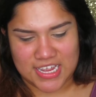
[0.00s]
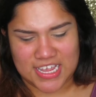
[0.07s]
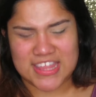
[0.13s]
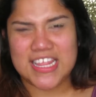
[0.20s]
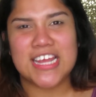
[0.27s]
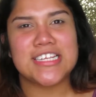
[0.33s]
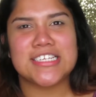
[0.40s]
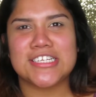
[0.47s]

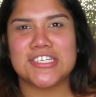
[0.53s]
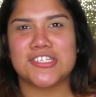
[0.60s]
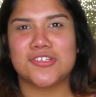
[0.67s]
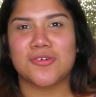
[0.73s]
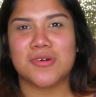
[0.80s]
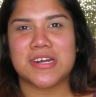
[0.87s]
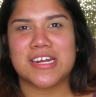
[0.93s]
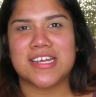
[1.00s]
And that's the
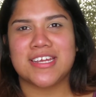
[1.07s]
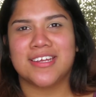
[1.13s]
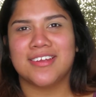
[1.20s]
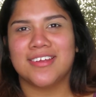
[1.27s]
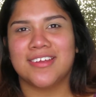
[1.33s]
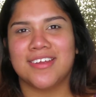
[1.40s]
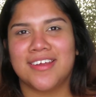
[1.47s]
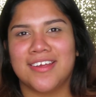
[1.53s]
story
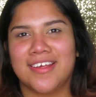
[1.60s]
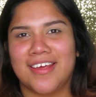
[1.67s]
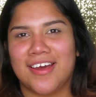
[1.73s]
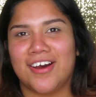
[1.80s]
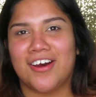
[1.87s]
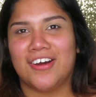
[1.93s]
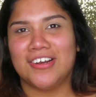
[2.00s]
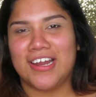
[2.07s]

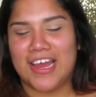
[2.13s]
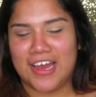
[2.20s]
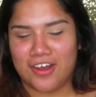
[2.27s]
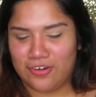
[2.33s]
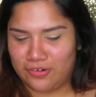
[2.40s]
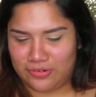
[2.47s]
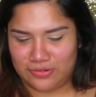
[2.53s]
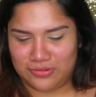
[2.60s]
on
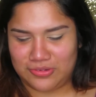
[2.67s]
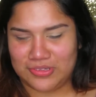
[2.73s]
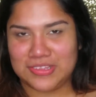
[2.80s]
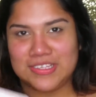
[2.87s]
how